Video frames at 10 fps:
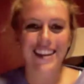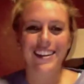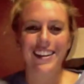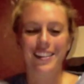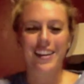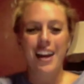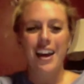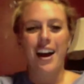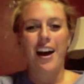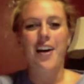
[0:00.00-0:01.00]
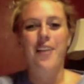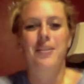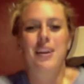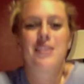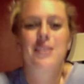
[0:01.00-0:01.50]

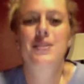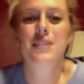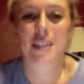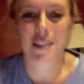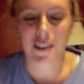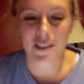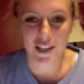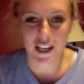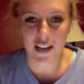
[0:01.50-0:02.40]
can use technology